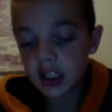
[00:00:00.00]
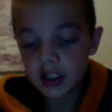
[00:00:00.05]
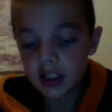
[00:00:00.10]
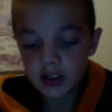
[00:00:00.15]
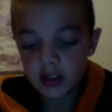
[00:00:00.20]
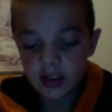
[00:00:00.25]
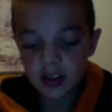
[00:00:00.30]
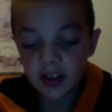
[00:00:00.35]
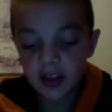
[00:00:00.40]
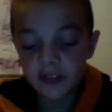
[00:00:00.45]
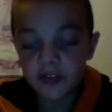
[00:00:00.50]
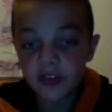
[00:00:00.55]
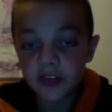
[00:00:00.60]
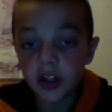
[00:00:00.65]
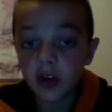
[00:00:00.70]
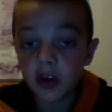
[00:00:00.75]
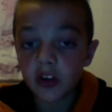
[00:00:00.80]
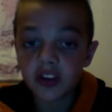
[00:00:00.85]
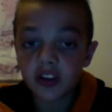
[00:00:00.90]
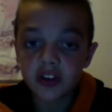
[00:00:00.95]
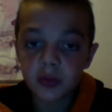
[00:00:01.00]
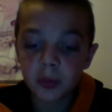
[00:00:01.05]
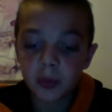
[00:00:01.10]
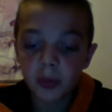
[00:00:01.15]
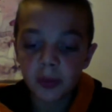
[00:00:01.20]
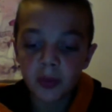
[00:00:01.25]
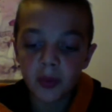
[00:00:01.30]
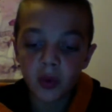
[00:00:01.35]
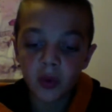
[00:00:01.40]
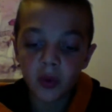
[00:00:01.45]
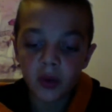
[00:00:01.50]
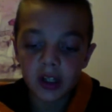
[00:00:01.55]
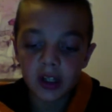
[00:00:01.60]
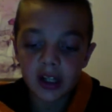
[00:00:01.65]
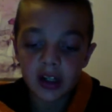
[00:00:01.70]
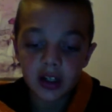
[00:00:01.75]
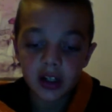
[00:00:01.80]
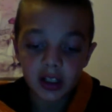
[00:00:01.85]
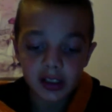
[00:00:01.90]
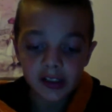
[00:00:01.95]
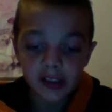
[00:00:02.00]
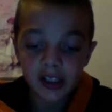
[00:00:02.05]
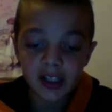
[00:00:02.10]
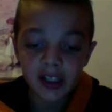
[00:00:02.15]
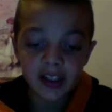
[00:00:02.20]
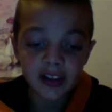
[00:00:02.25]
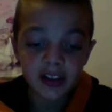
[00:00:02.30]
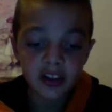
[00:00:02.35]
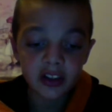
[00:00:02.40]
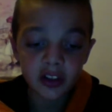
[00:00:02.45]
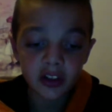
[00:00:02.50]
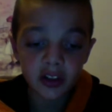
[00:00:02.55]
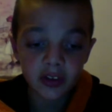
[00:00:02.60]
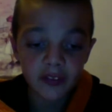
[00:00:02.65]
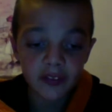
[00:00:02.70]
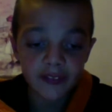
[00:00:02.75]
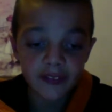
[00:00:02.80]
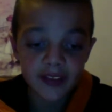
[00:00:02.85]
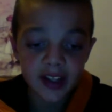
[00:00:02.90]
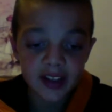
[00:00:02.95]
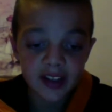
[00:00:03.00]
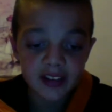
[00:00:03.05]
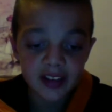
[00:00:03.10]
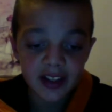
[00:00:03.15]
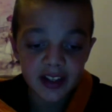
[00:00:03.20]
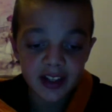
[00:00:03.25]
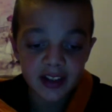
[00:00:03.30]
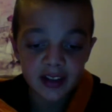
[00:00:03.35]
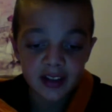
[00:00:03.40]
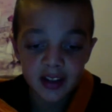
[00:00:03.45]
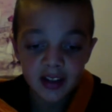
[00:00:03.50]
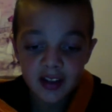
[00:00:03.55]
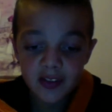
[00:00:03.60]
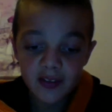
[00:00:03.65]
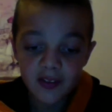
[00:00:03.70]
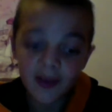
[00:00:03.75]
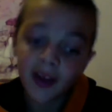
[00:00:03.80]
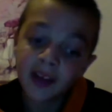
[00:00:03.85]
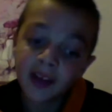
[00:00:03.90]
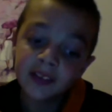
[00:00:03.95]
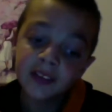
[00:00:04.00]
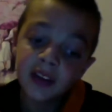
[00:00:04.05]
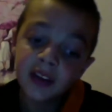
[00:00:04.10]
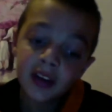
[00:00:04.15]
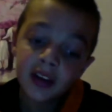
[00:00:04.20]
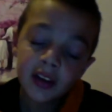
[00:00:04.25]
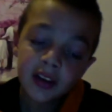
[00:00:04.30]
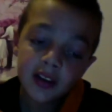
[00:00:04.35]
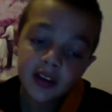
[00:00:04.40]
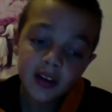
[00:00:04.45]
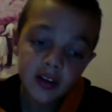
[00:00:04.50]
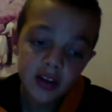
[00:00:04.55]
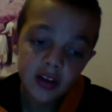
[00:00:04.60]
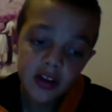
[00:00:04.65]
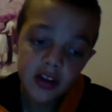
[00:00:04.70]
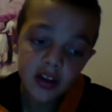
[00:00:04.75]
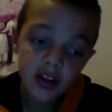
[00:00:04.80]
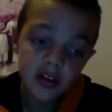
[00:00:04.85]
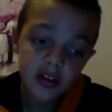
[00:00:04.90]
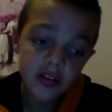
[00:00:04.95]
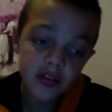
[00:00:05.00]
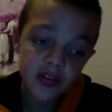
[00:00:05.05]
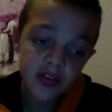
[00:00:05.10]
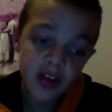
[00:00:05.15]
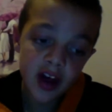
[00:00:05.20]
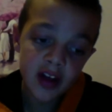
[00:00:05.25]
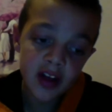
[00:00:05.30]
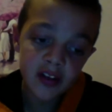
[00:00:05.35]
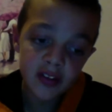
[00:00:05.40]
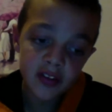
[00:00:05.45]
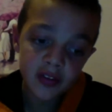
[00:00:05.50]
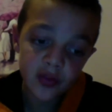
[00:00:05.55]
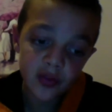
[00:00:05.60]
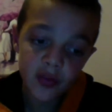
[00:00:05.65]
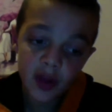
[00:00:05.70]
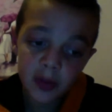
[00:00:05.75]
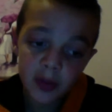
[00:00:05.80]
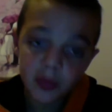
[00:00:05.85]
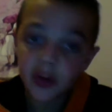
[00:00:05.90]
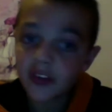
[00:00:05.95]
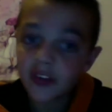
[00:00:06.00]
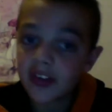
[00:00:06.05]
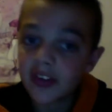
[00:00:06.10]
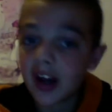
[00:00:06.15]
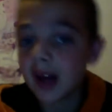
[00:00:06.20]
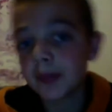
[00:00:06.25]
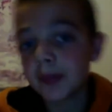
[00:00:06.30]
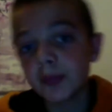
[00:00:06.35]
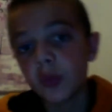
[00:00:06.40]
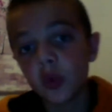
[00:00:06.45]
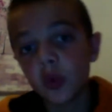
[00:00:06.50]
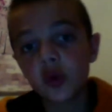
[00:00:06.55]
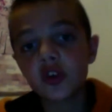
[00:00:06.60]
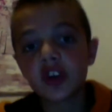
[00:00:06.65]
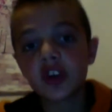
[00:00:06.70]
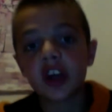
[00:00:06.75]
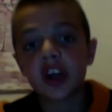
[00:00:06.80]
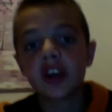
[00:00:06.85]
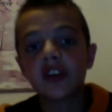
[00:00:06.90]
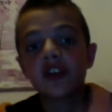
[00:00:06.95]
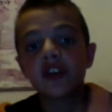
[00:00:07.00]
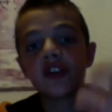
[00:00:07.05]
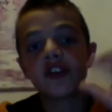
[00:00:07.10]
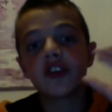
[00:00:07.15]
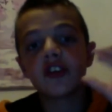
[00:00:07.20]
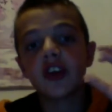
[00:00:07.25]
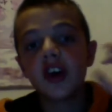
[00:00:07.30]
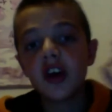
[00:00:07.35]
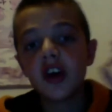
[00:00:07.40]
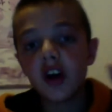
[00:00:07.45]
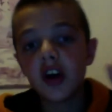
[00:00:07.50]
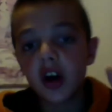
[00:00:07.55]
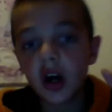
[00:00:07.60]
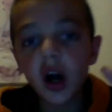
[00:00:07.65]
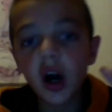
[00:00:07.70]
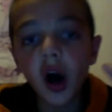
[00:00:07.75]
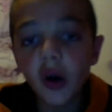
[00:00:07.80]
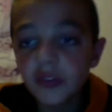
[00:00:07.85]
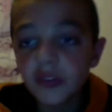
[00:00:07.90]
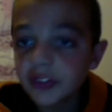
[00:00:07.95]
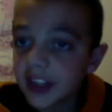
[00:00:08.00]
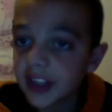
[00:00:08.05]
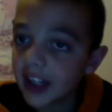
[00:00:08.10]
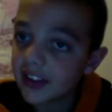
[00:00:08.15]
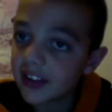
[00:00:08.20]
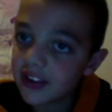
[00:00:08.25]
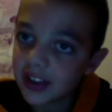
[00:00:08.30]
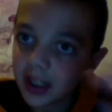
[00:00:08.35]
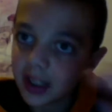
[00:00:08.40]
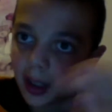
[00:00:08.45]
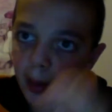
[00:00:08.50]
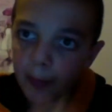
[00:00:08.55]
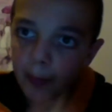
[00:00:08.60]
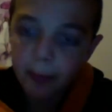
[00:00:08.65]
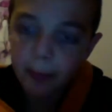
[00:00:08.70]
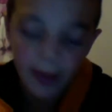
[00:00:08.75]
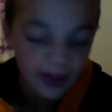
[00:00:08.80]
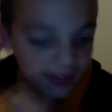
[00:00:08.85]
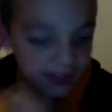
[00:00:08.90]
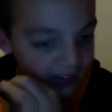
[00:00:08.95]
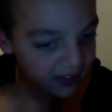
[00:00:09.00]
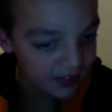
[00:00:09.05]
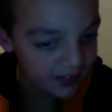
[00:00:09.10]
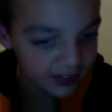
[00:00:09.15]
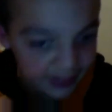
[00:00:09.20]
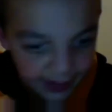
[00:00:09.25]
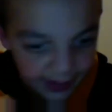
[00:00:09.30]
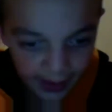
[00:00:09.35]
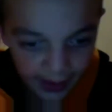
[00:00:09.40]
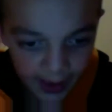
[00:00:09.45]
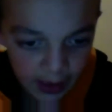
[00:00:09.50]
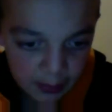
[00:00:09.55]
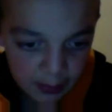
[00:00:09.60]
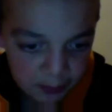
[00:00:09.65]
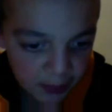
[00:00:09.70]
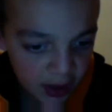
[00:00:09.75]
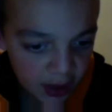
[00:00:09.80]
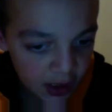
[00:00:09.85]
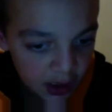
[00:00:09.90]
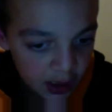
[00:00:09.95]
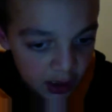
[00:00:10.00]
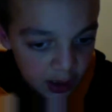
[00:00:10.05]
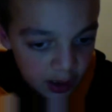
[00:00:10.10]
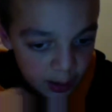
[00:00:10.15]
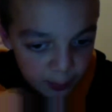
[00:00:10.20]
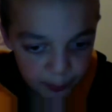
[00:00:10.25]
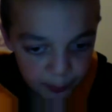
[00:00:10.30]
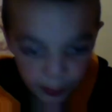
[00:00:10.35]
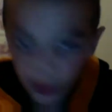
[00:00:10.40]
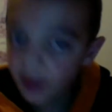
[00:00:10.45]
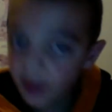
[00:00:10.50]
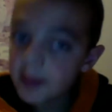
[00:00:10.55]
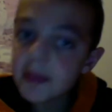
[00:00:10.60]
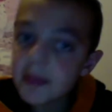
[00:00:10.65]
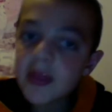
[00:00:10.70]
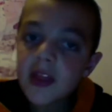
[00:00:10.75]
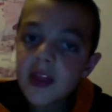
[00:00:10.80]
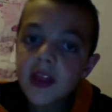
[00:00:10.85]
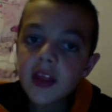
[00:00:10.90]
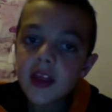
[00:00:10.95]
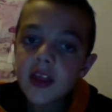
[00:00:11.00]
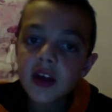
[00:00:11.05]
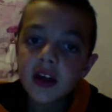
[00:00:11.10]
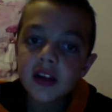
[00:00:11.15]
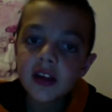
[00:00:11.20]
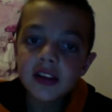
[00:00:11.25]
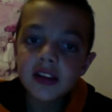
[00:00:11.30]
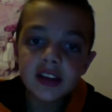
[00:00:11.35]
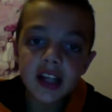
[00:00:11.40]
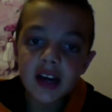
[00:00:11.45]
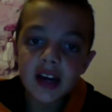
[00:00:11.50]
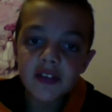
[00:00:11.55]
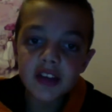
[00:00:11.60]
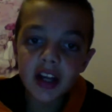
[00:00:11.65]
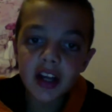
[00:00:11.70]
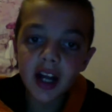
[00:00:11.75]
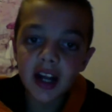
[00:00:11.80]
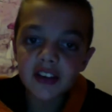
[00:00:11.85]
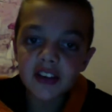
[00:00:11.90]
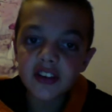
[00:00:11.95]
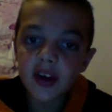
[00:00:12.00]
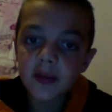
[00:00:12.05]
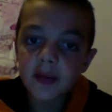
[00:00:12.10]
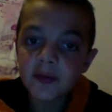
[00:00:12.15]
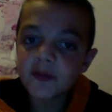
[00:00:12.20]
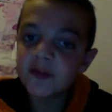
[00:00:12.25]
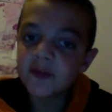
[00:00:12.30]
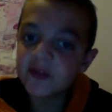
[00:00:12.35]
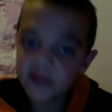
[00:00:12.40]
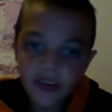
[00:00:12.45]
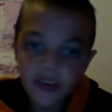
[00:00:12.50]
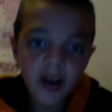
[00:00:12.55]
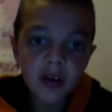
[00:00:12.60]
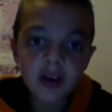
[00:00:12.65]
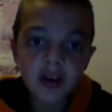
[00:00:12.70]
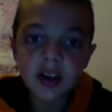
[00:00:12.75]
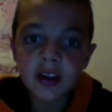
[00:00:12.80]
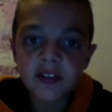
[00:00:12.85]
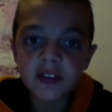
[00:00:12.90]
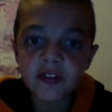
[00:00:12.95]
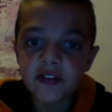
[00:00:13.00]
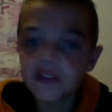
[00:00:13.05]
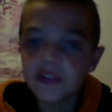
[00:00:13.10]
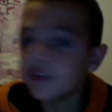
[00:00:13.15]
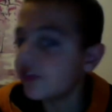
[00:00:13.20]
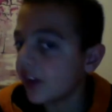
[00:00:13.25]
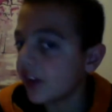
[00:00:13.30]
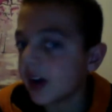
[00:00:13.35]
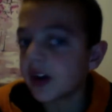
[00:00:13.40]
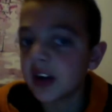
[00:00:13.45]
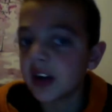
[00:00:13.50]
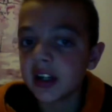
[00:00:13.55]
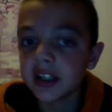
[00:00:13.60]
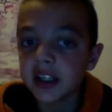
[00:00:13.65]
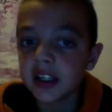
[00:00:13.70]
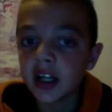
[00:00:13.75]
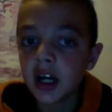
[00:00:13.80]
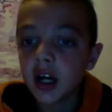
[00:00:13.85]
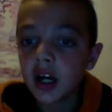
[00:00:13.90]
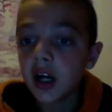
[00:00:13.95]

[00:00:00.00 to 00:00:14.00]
if Norwich were more clinical on their day, then they would have had more chance of getting back in the game. But nevertheless, a very, very